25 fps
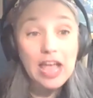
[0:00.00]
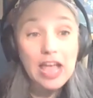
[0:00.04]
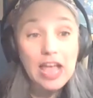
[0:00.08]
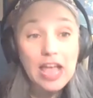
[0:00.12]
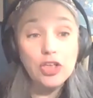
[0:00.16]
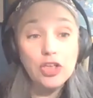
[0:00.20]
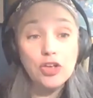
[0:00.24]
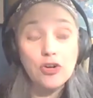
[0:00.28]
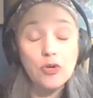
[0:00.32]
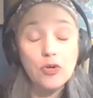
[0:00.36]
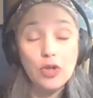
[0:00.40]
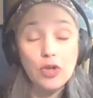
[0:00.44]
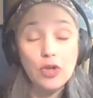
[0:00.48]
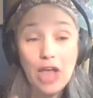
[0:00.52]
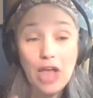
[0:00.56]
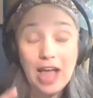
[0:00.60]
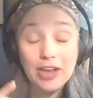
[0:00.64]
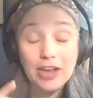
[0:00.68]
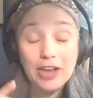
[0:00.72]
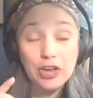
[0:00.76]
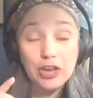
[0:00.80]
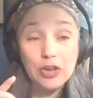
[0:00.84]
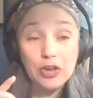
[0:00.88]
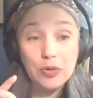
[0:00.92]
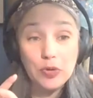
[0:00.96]
You mm-hmm.
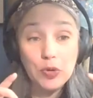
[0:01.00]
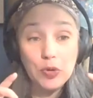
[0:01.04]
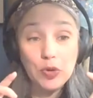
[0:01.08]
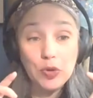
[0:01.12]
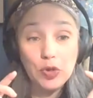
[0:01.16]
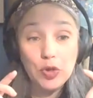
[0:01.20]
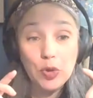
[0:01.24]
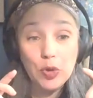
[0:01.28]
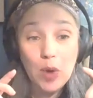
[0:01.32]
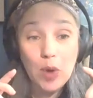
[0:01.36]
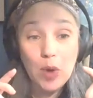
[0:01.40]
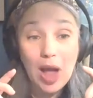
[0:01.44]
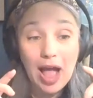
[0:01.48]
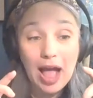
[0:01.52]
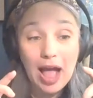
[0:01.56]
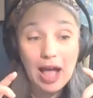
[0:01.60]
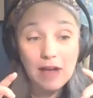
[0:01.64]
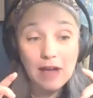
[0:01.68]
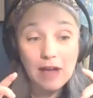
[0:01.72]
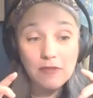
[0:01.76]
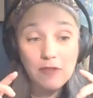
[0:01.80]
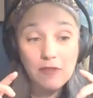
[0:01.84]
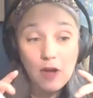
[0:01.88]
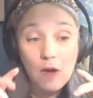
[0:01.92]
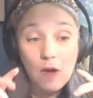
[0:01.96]
and you
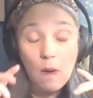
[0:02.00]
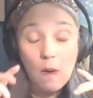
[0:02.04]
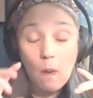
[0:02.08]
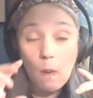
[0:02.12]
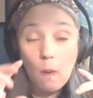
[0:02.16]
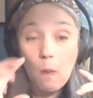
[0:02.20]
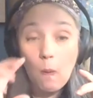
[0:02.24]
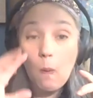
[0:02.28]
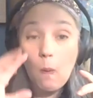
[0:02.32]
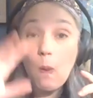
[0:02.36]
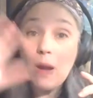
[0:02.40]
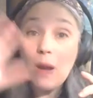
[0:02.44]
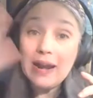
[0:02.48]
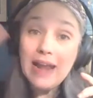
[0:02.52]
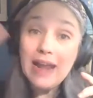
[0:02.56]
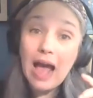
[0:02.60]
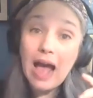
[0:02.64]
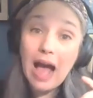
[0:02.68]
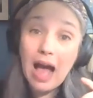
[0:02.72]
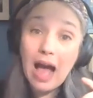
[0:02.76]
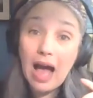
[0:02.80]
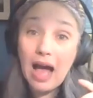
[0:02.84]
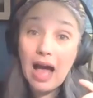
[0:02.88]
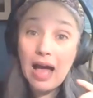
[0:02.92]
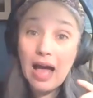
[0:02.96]
have one
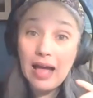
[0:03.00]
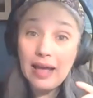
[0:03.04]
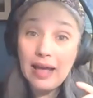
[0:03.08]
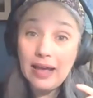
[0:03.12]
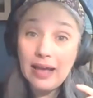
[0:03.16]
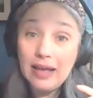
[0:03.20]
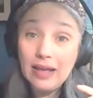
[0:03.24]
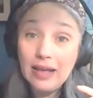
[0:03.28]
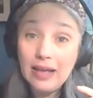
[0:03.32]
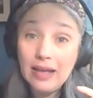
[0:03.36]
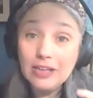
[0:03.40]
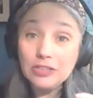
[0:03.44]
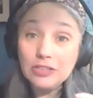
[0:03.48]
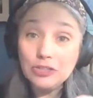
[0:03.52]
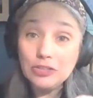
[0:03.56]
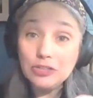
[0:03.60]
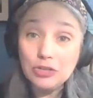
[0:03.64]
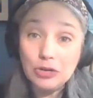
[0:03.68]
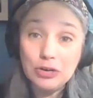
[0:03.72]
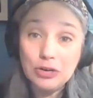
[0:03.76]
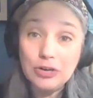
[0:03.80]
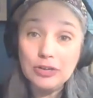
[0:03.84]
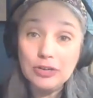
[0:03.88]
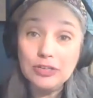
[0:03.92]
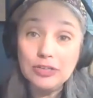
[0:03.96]
eye
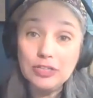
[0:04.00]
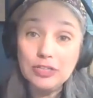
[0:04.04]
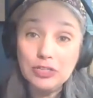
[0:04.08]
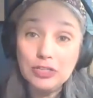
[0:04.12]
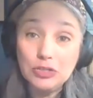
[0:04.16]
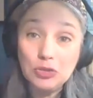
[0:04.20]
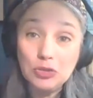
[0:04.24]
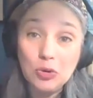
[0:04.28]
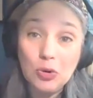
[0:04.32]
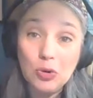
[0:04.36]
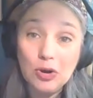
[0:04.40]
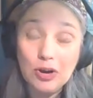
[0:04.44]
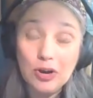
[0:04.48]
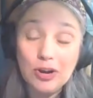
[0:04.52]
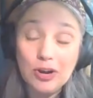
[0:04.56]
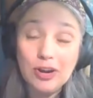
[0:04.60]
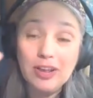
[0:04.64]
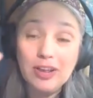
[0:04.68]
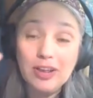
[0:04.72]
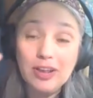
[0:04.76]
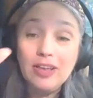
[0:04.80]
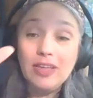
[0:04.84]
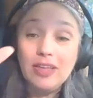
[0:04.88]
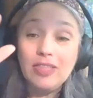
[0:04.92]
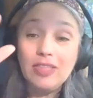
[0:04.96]
turned toward
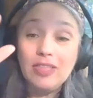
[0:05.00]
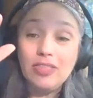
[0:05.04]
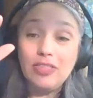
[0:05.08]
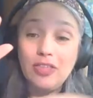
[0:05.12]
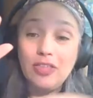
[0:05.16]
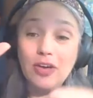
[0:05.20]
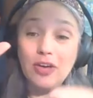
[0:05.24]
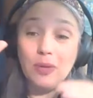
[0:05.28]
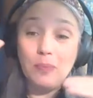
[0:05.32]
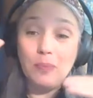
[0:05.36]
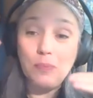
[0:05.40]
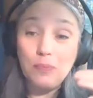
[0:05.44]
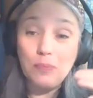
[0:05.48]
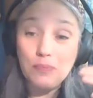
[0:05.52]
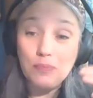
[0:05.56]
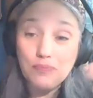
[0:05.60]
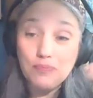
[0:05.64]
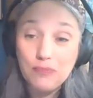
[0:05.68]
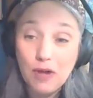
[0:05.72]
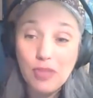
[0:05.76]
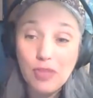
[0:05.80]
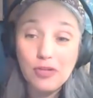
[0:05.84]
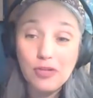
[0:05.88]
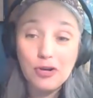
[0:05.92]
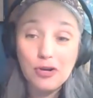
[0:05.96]
the
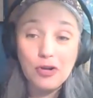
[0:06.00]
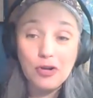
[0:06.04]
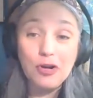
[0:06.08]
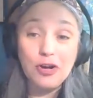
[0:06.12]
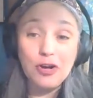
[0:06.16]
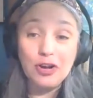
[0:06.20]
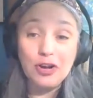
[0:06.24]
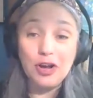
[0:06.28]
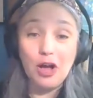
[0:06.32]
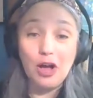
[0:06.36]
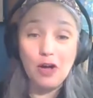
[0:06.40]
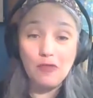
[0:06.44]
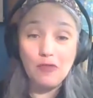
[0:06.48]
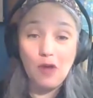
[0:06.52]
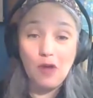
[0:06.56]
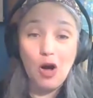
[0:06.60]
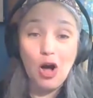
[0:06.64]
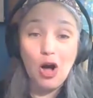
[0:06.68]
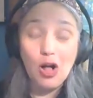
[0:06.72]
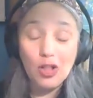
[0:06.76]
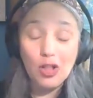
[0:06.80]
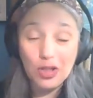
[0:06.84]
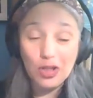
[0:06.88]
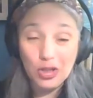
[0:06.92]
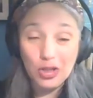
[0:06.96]
brotherhood of
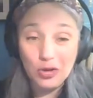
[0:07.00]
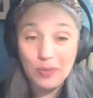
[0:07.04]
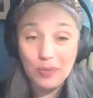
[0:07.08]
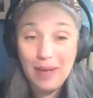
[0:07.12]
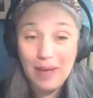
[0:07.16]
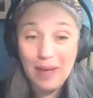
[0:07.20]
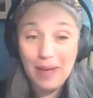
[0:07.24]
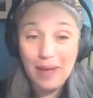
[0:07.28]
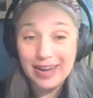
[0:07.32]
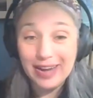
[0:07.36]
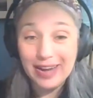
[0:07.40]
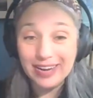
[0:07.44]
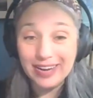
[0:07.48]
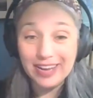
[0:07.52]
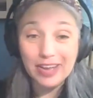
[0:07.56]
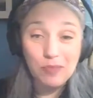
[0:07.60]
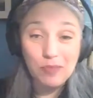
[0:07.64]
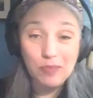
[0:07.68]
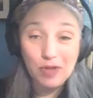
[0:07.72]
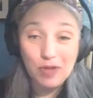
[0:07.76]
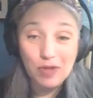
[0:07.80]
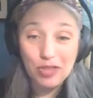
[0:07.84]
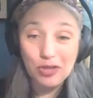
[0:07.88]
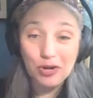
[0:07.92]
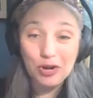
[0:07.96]
all humanity, a
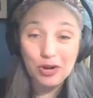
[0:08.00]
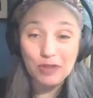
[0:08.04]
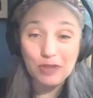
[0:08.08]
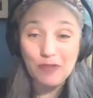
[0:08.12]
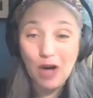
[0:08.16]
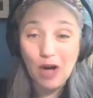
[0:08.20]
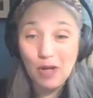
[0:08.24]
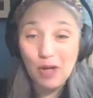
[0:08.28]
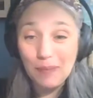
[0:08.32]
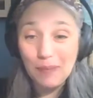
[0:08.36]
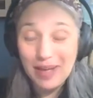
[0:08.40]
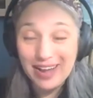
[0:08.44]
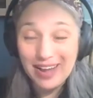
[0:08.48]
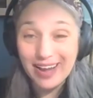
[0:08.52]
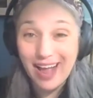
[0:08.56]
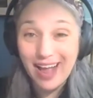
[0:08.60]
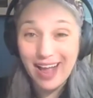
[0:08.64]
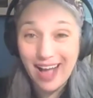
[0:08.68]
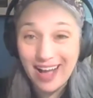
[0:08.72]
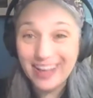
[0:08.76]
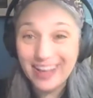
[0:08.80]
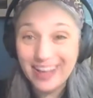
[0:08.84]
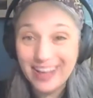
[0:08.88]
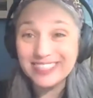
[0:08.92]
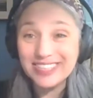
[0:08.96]
brotherhood of all
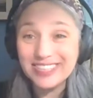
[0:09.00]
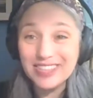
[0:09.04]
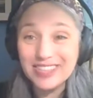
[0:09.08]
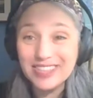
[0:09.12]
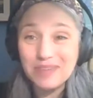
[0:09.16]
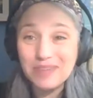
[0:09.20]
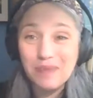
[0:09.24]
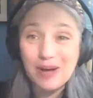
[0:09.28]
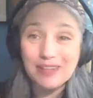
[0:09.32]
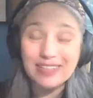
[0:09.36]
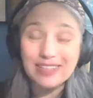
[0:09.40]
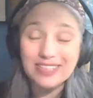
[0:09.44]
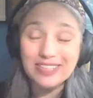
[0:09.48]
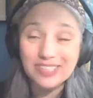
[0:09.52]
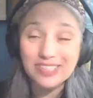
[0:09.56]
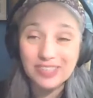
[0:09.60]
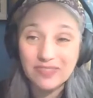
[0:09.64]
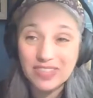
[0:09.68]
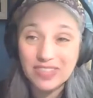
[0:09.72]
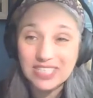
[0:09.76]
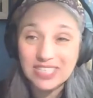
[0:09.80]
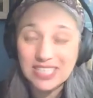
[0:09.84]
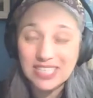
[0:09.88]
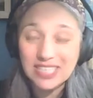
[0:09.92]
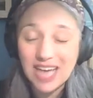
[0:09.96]
mankind in the parlance
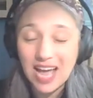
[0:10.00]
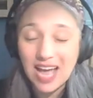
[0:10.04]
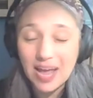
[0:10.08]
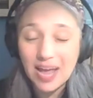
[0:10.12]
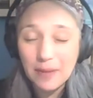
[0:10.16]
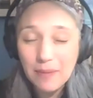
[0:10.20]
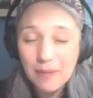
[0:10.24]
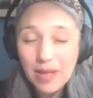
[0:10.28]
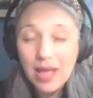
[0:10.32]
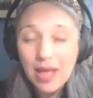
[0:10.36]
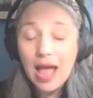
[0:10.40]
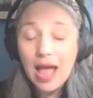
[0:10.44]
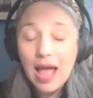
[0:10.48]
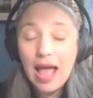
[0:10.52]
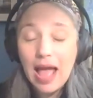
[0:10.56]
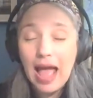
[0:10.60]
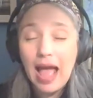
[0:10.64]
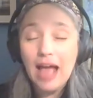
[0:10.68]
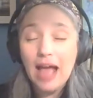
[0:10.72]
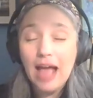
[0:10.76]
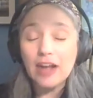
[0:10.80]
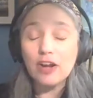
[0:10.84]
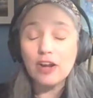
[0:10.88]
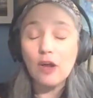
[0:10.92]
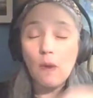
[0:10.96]
of the time,
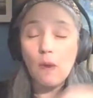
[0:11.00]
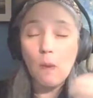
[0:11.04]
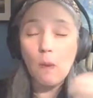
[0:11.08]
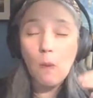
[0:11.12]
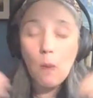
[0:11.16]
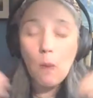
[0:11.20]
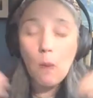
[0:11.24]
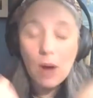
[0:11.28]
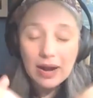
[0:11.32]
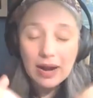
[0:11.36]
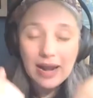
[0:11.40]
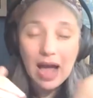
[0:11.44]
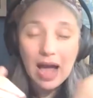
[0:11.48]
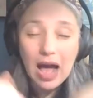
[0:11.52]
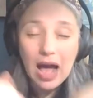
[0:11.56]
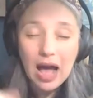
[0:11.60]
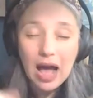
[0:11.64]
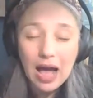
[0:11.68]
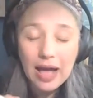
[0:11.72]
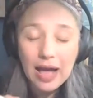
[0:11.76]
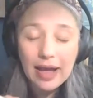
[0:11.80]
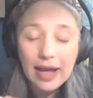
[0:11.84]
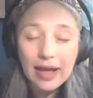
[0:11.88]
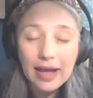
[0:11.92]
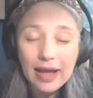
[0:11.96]
and one
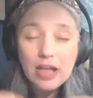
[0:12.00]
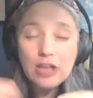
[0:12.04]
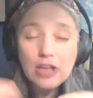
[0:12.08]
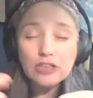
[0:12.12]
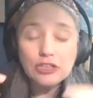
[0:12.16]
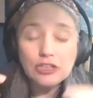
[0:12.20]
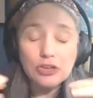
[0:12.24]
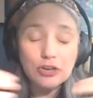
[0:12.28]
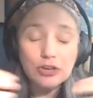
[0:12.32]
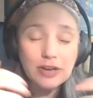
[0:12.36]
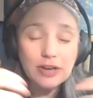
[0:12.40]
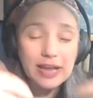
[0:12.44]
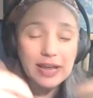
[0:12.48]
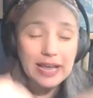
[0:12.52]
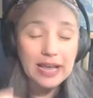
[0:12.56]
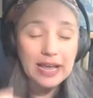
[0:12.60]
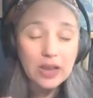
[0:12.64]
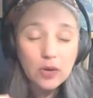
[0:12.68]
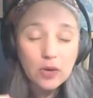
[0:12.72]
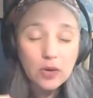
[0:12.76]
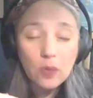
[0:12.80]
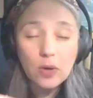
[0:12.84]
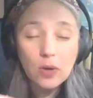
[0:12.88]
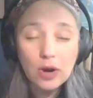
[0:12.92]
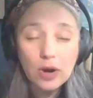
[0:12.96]
eye turned
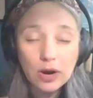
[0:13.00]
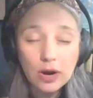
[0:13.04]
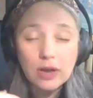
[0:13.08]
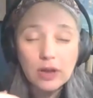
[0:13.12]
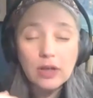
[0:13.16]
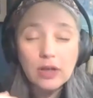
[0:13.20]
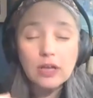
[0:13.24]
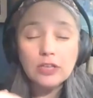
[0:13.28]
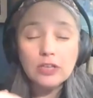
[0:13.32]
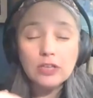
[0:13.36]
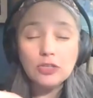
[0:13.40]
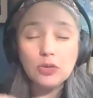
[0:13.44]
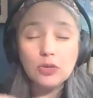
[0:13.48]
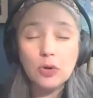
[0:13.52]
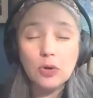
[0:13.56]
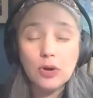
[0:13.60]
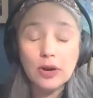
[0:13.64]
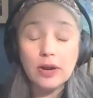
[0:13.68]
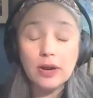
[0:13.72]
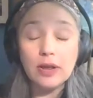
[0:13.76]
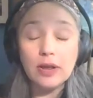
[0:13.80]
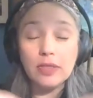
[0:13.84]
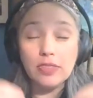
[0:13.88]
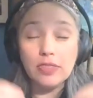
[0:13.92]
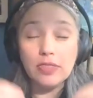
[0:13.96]
inward
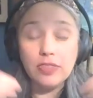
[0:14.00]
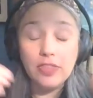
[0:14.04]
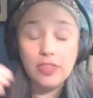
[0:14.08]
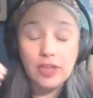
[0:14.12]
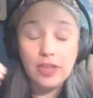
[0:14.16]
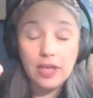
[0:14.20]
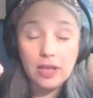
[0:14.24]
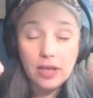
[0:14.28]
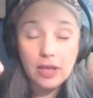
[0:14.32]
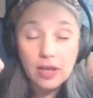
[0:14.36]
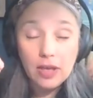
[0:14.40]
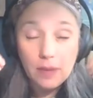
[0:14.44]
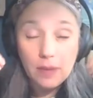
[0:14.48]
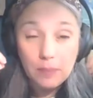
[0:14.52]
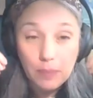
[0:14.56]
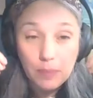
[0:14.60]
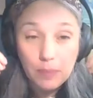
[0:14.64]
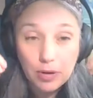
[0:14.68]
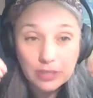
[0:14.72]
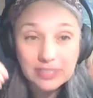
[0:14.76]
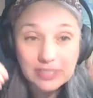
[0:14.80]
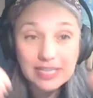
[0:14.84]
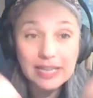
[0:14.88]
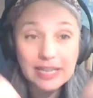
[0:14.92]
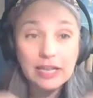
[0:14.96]
toward the
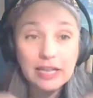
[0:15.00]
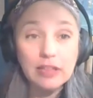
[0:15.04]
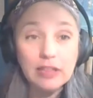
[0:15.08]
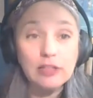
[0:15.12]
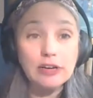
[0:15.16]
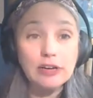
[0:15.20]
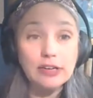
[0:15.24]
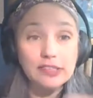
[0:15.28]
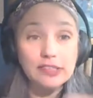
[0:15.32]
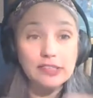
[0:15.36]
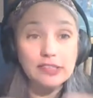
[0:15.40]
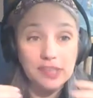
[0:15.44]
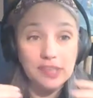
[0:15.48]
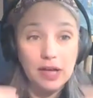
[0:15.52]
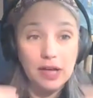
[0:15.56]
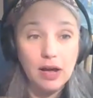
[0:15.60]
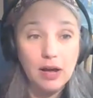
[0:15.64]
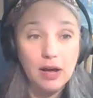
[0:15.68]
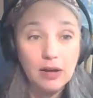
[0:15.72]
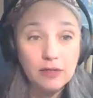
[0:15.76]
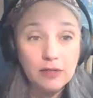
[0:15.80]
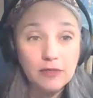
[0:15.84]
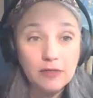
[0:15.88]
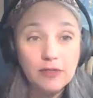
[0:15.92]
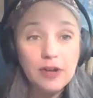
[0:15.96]
particulars
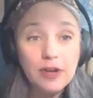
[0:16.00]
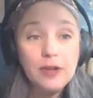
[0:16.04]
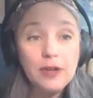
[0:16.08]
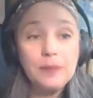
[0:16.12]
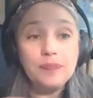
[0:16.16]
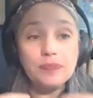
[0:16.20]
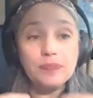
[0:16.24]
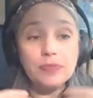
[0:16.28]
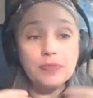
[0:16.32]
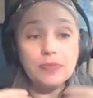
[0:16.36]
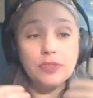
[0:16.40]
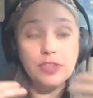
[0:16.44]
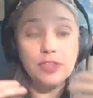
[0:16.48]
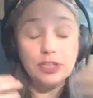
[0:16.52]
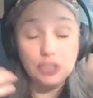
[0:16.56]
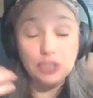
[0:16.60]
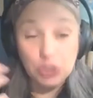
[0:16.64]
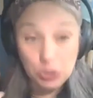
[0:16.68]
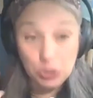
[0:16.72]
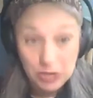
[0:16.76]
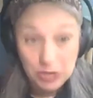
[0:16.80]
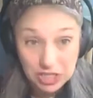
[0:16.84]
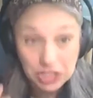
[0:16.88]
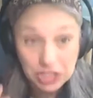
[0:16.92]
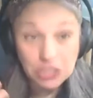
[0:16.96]
of the
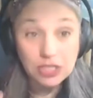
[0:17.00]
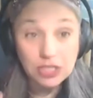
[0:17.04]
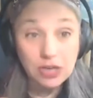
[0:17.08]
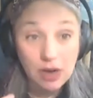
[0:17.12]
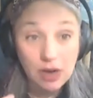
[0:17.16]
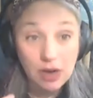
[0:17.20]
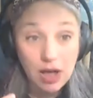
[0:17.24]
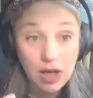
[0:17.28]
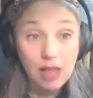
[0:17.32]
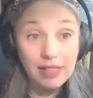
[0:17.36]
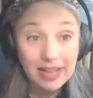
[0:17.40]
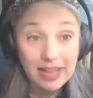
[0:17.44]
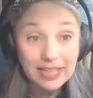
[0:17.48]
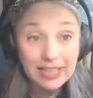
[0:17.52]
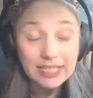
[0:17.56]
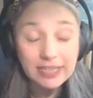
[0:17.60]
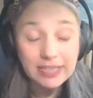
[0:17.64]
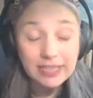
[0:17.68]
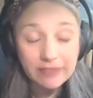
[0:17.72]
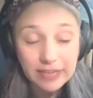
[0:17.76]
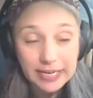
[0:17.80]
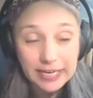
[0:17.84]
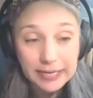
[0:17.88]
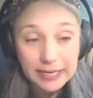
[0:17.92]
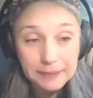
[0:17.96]
Jewish
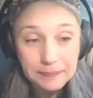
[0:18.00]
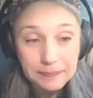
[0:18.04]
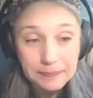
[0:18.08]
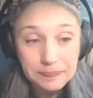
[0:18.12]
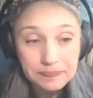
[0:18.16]
collectivity.